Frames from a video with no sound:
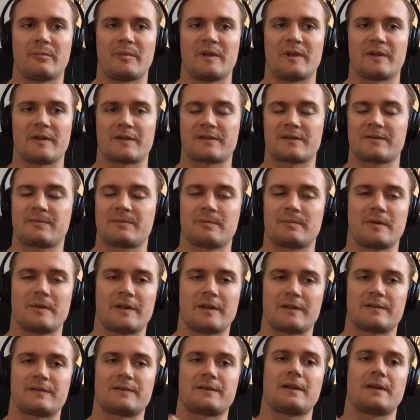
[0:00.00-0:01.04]

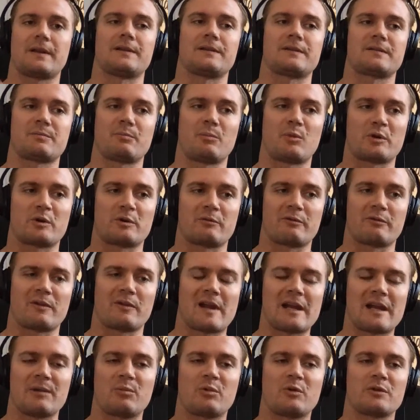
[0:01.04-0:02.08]
it's more
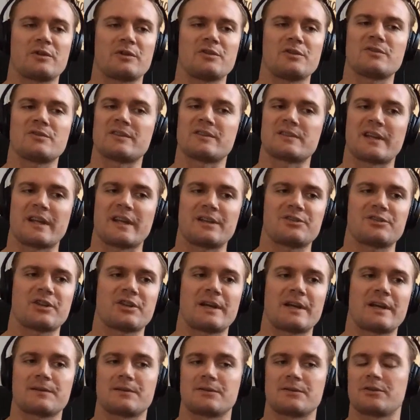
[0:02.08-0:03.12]
reliable. It uses
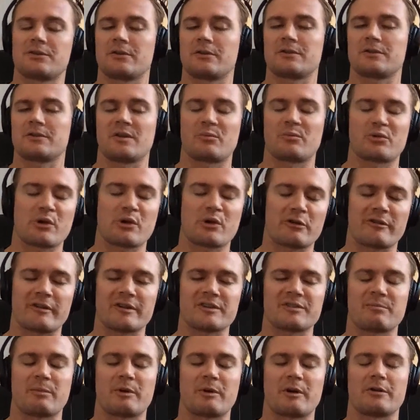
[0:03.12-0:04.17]
Ajax. It shows you a
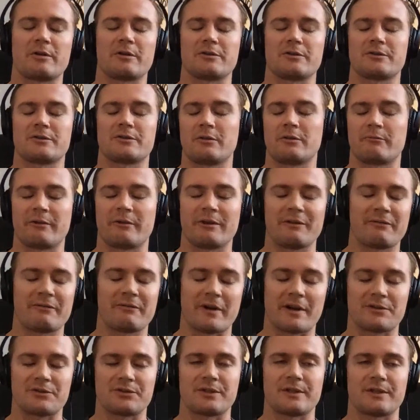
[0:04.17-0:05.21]
progress bar. There's no
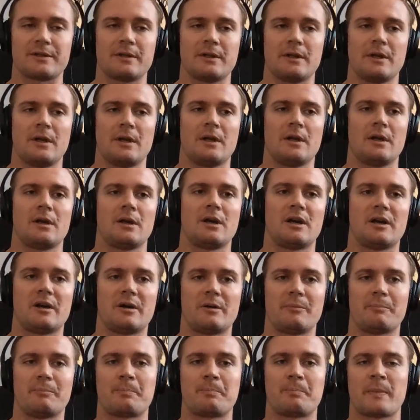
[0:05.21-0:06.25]
refreshing.
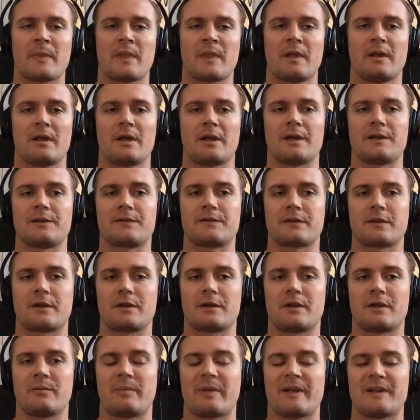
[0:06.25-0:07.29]
It's going
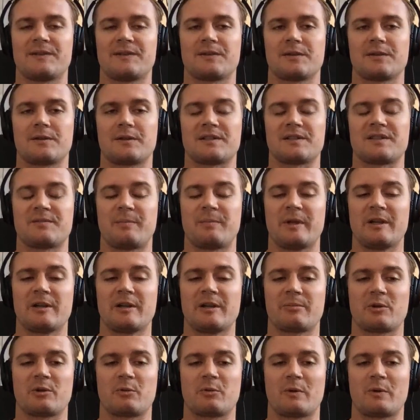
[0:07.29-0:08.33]
to basically speed
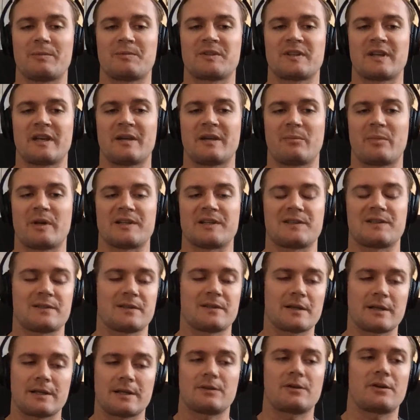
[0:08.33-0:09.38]
up your website by
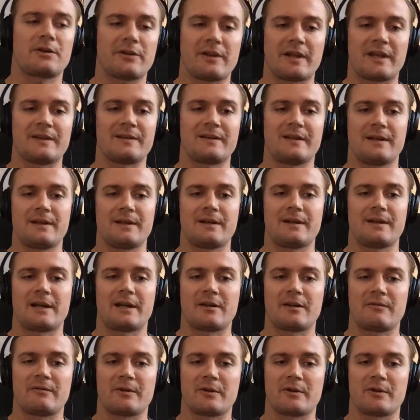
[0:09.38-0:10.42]
sucking all that data out
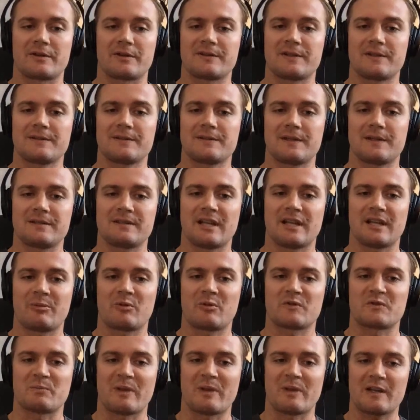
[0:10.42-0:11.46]
of your existing
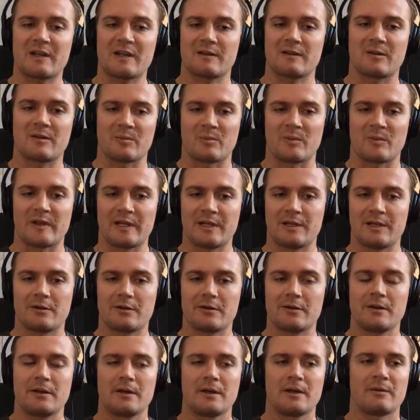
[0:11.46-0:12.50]
tables, making them
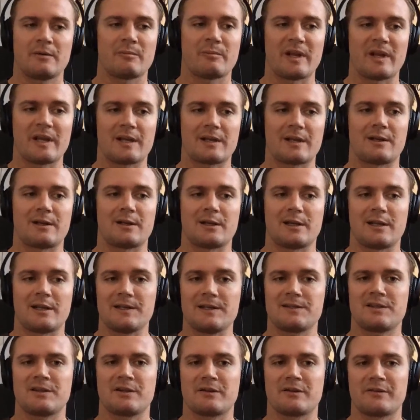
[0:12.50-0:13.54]
leaner, making it
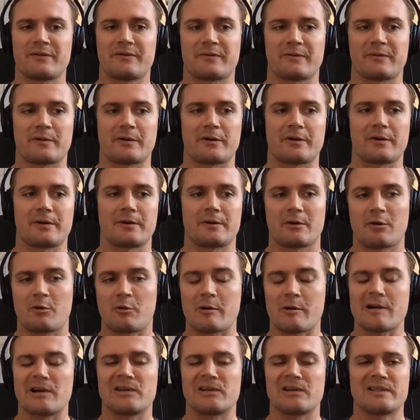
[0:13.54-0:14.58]
easier for
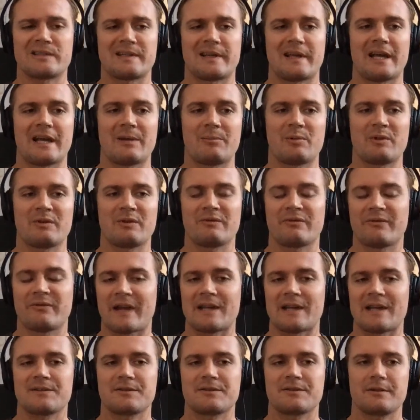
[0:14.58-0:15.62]
queries to happen
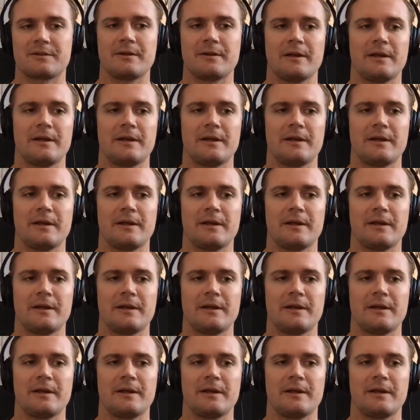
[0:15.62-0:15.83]
faster,